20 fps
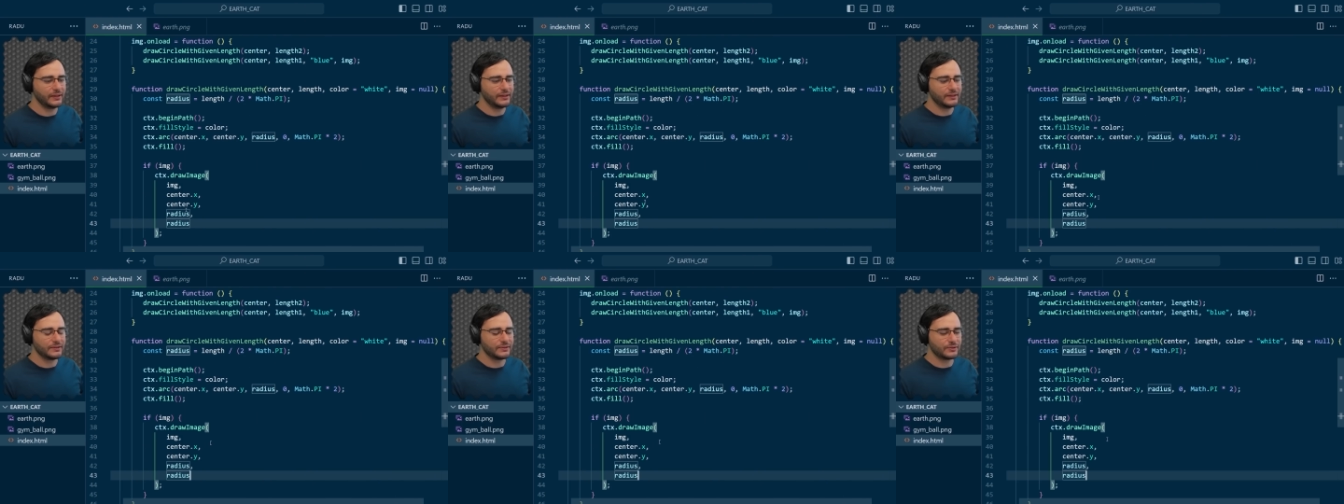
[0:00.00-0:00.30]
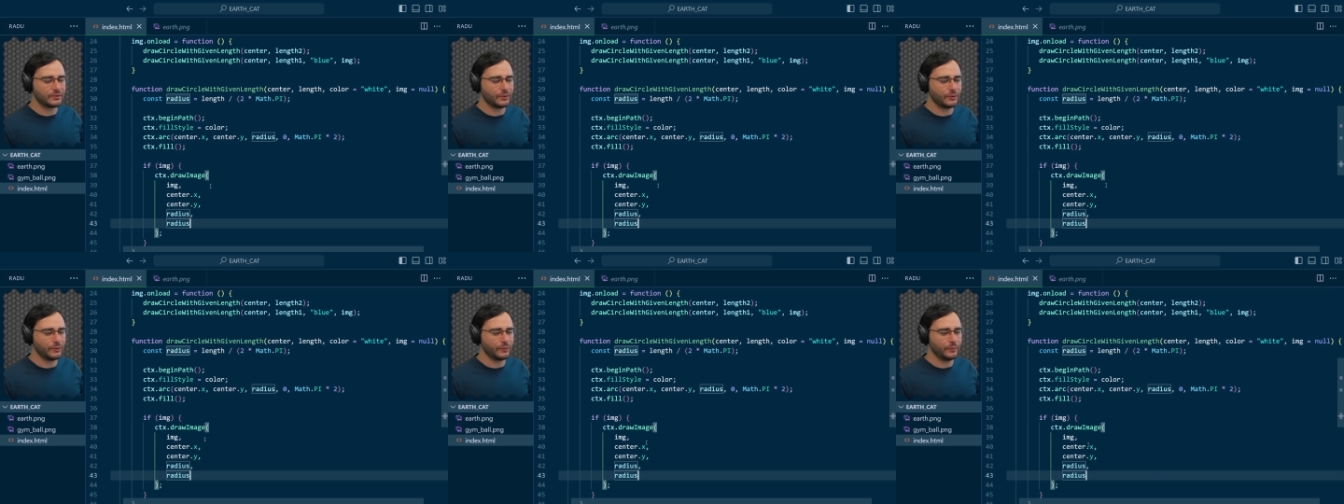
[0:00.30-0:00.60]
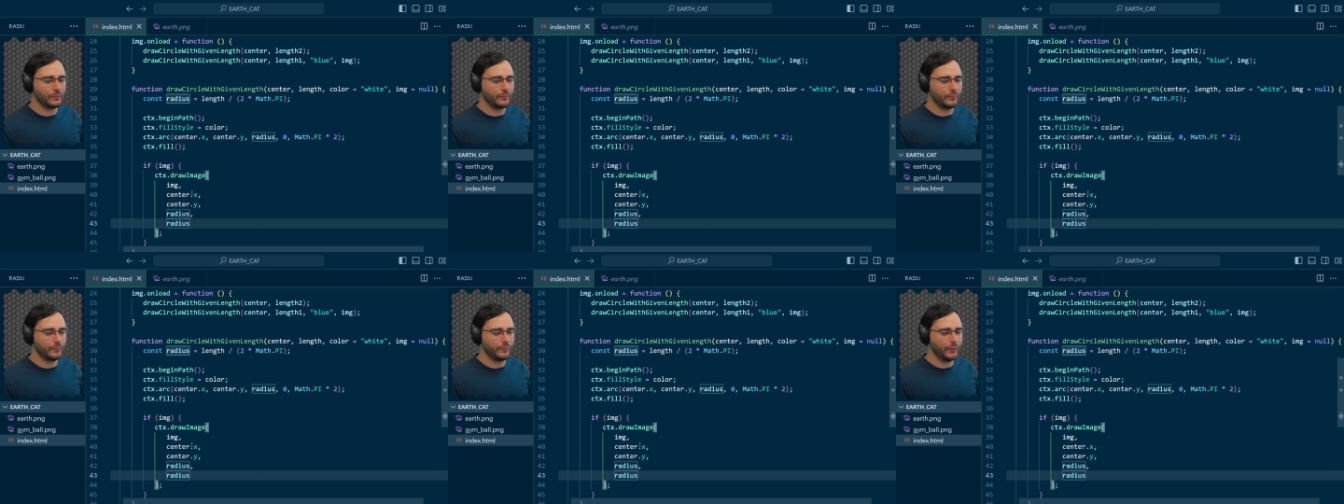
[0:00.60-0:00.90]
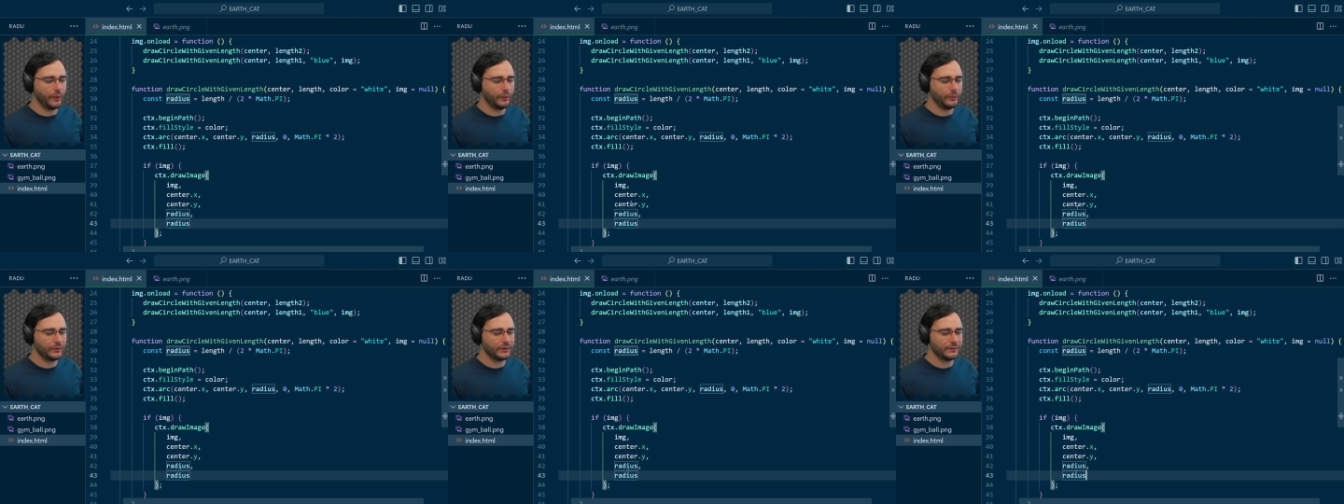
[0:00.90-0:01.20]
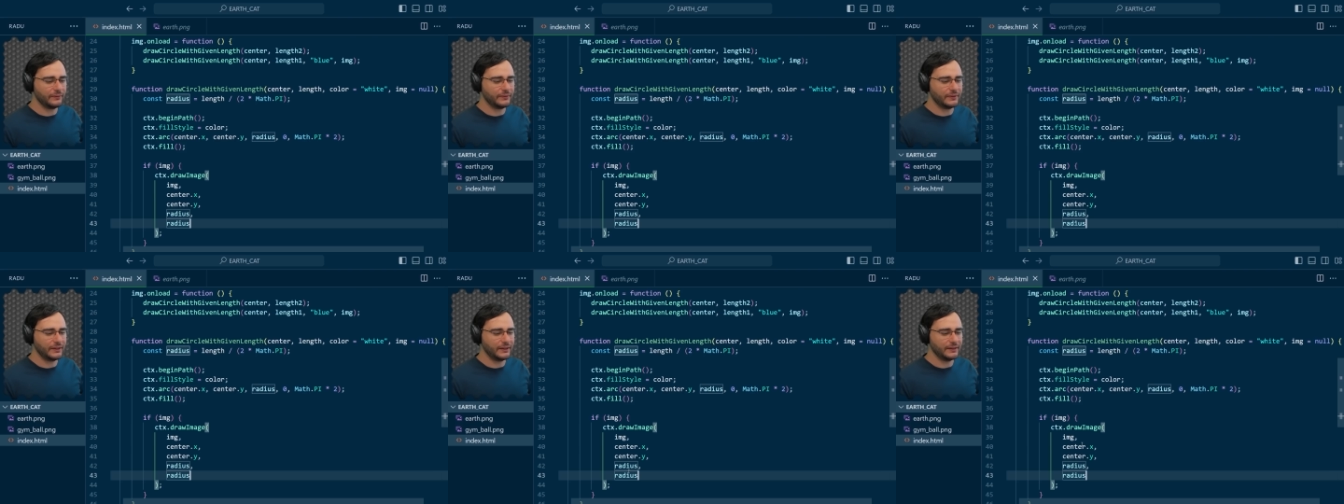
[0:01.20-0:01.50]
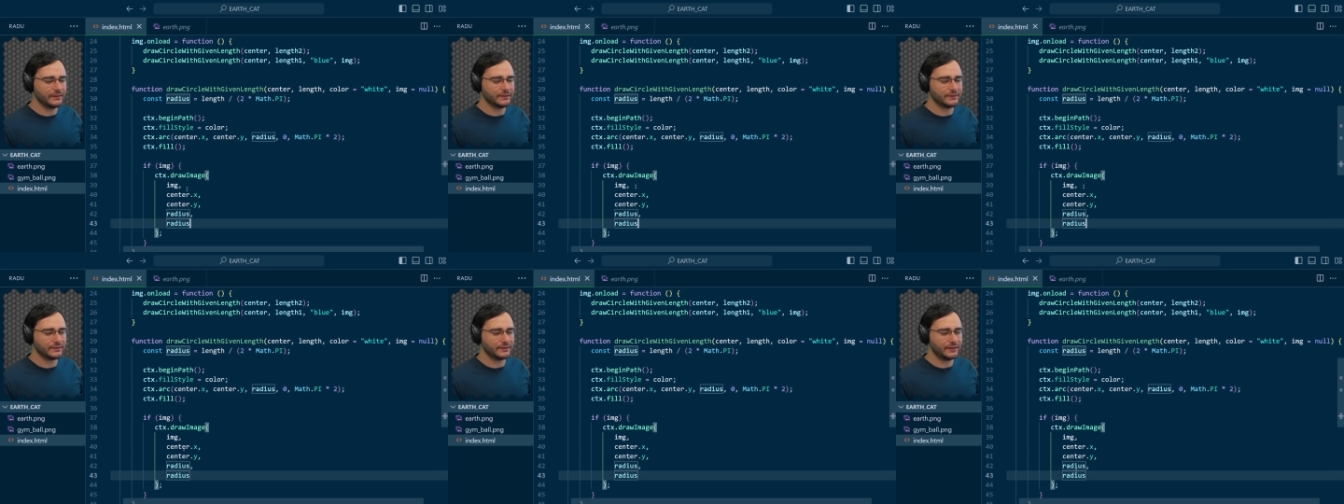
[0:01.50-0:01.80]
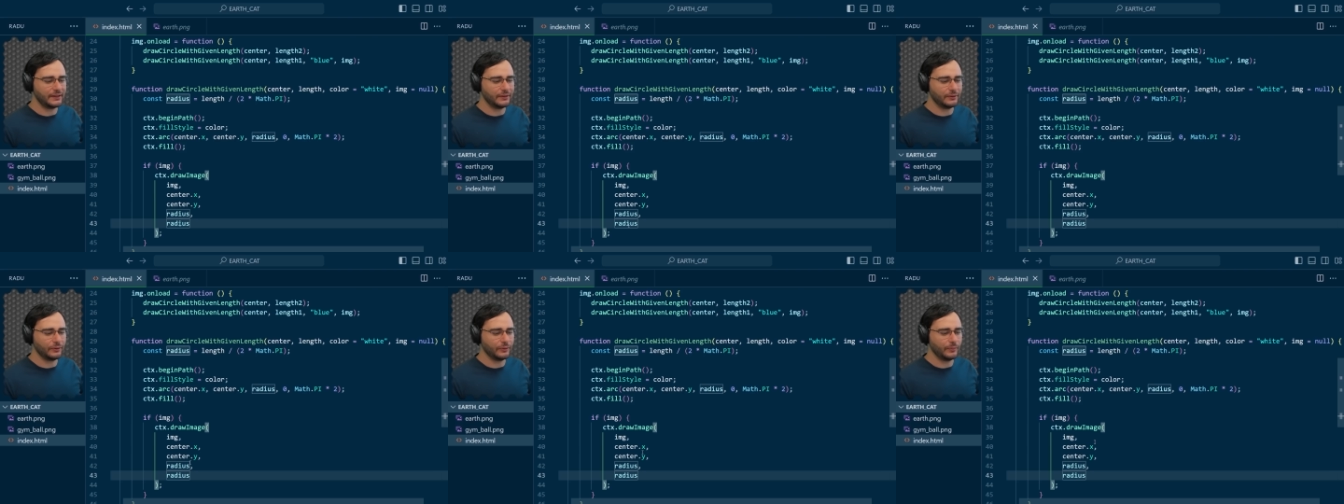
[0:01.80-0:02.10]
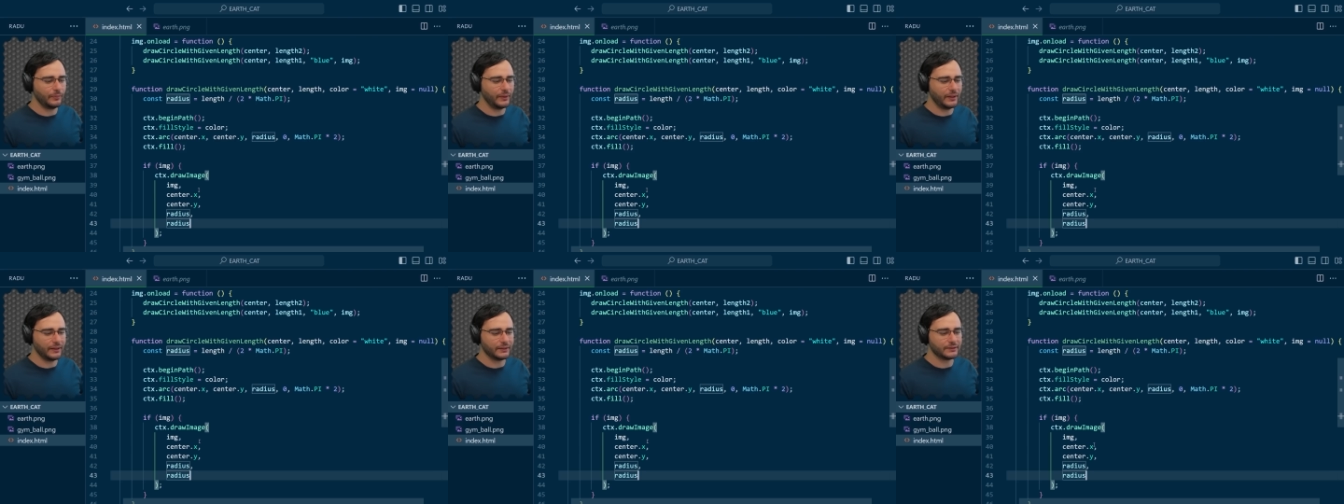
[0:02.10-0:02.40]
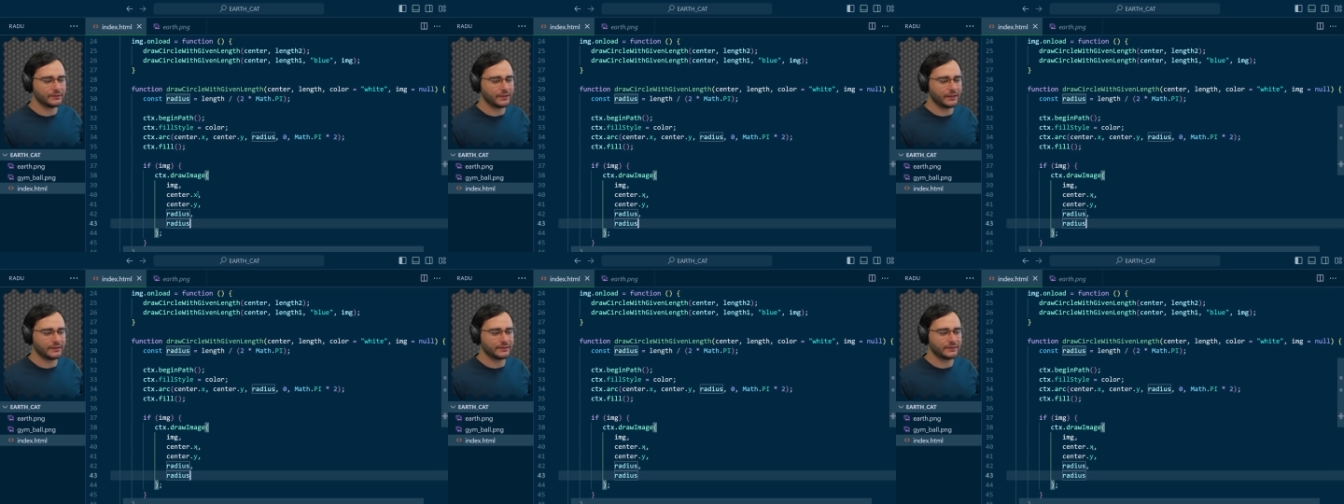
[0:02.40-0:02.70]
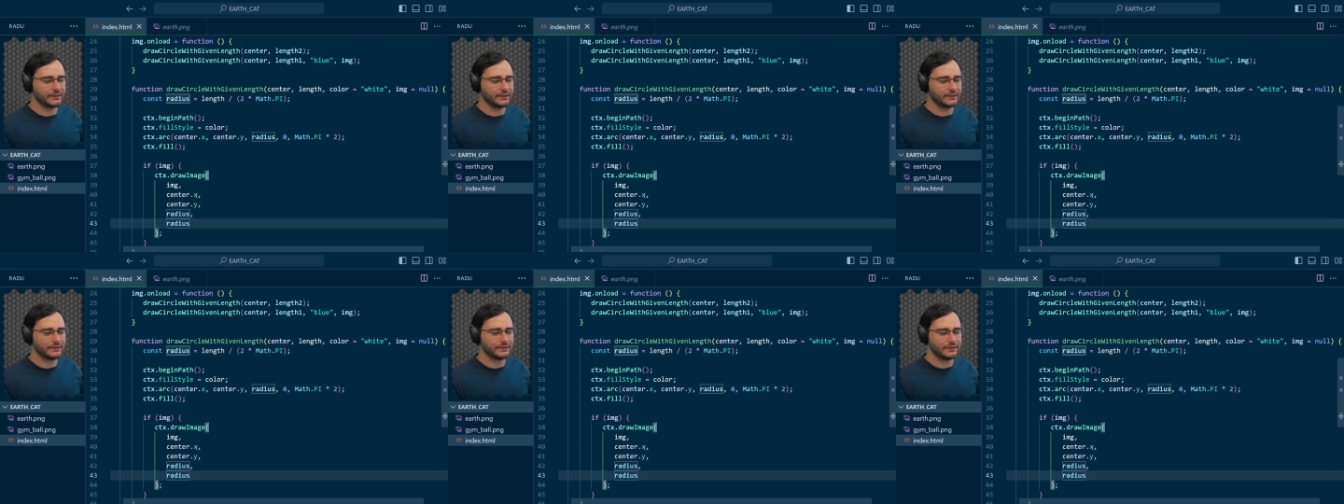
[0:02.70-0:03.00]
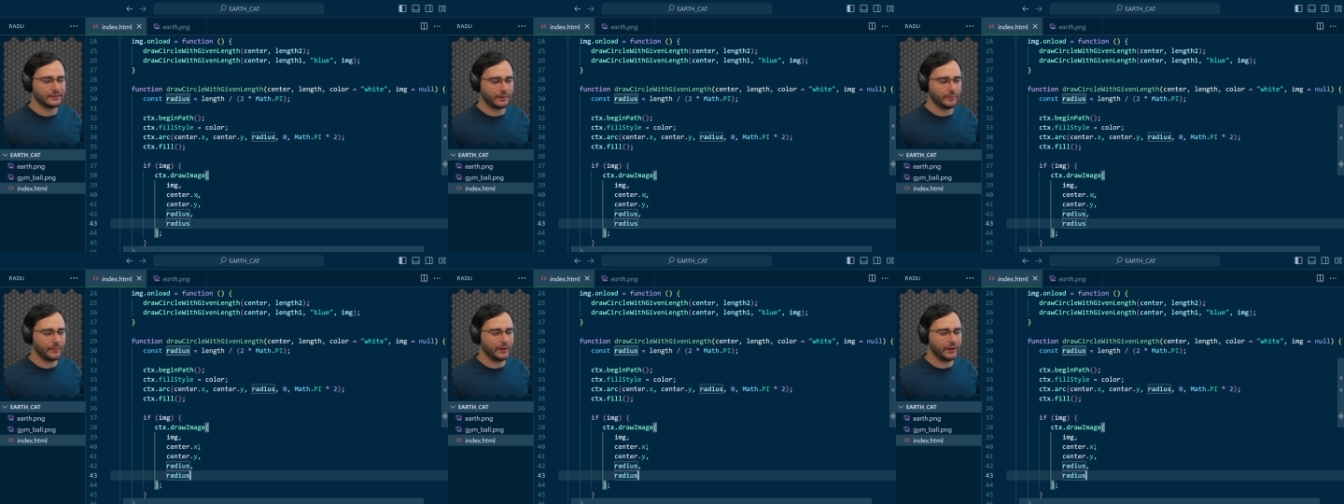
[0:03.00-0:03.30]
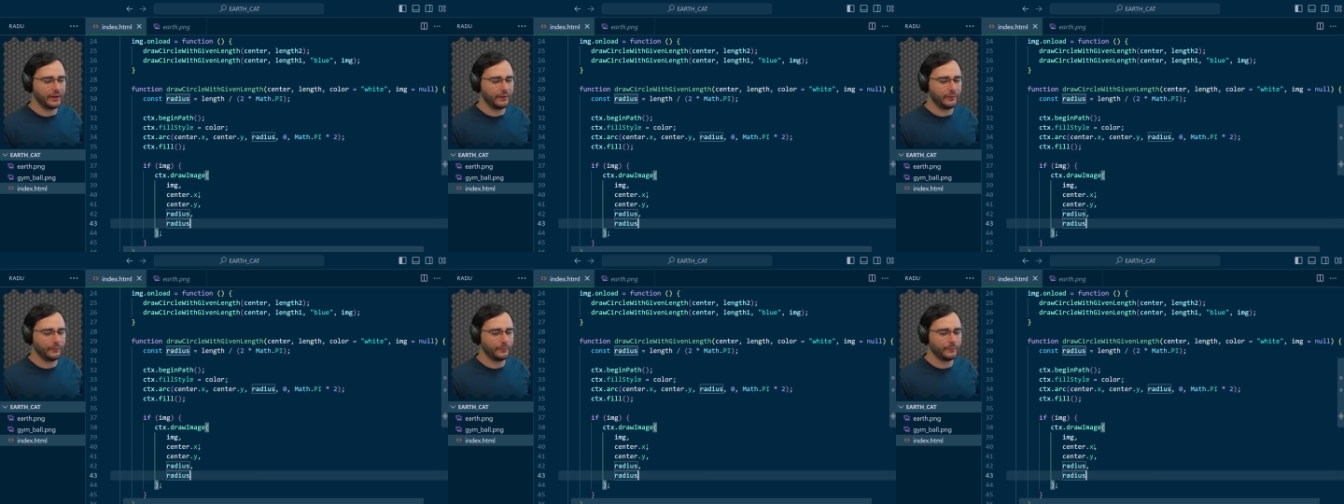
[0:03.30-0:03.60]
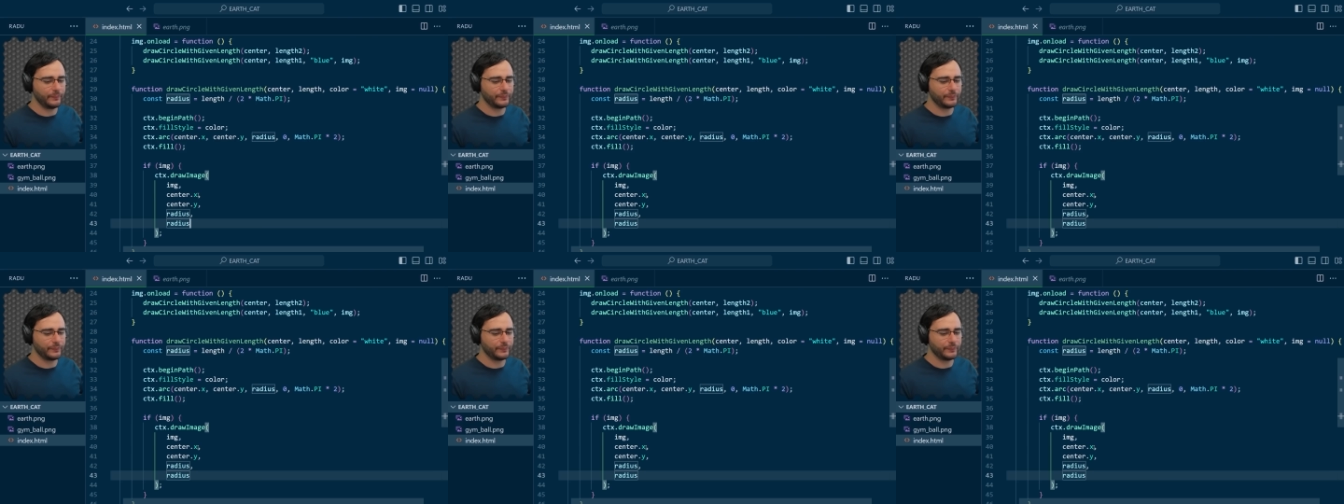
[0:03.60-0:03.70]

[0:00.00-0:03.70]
So both of these need to be adjusted somehow.